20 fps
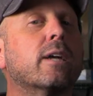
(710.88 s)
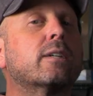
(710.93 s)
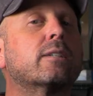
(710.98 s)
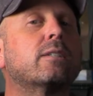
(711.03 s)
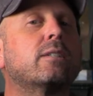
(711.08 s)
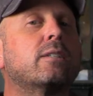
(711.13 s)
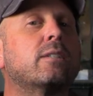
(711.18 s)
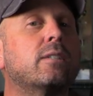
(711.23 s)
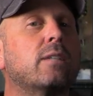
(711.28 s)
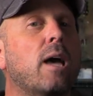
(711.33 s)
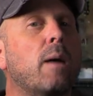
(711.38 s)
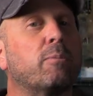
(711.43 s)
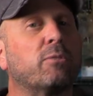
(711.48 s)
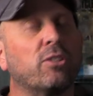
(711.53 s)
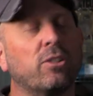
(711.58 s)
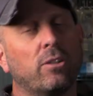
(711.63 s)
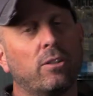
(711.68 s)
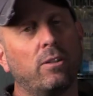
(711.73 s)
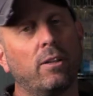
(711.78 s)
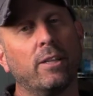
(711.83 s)

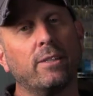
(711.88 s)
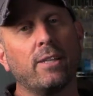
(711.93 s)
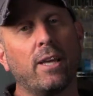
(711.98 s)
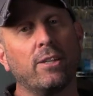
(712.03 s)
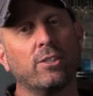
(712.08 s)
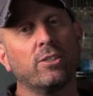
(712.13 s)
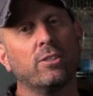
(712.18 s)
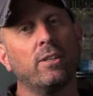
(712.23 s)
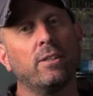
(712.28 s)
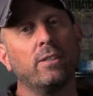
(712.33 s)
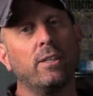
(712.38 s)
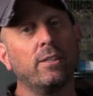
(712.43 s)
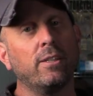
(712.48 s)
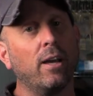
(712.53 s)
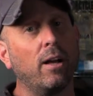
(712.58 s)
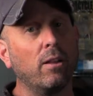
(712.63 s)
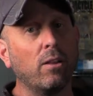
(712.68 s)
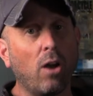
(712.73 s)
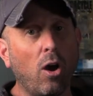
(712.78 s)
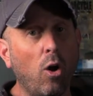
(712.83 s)
Exceptional attention to
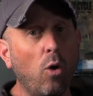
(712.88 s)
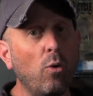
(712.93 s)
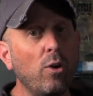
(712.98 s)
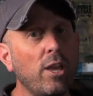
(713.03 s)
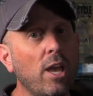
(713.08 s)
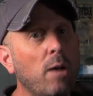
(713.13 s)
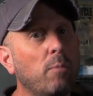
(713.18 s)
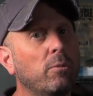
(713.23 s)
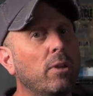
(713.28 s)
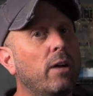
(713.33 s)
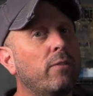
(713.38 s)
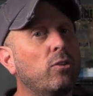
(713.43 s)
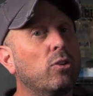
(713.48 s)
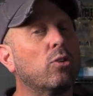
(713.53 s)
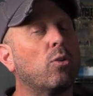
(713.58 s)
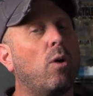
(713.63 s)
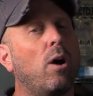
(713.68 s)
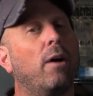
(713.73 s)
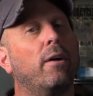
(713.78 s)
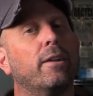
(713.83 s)
detail. OEM level
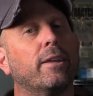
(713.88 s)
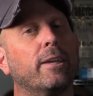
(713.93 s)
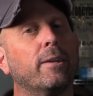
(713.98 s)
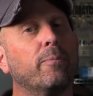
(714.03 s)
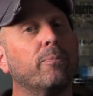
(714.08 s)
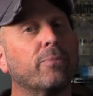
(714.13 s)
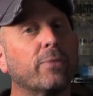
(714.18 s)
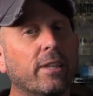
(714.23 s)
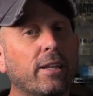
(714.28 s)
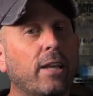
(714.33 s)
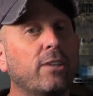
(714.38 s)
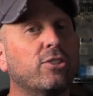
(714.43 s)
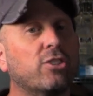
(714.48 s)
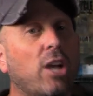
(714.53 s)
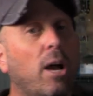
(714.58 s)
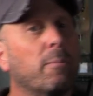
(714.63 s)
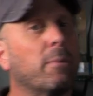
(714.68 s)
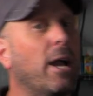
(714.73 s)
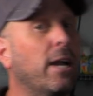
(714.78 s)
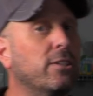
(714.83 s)
quality. Nice
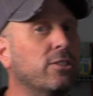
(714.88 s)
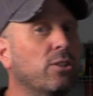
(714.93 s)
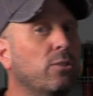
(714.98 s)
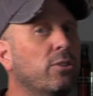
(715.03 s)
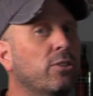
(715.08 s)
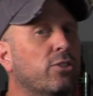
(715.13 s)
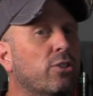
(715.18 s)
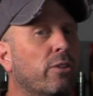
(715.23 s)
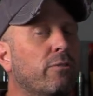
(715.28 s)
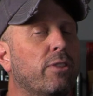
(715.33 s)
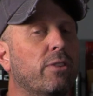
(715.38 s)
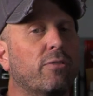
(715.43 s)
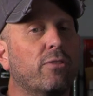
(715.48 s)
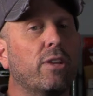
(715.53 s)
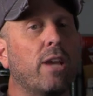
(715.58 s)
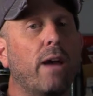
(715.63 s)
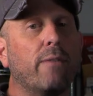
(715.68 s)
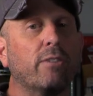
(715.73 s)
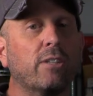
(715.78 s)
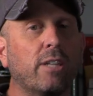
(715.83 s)
job, guys. You deserve the
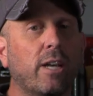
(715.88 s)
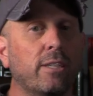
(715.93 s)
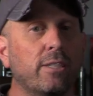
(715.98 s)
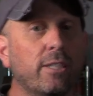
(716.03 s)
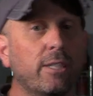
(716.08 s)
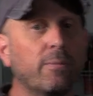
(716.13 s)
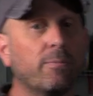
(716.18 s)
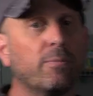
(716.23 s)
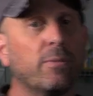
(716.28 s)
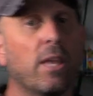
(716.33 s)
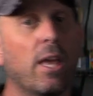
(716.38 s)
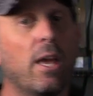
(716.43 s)
free advertising.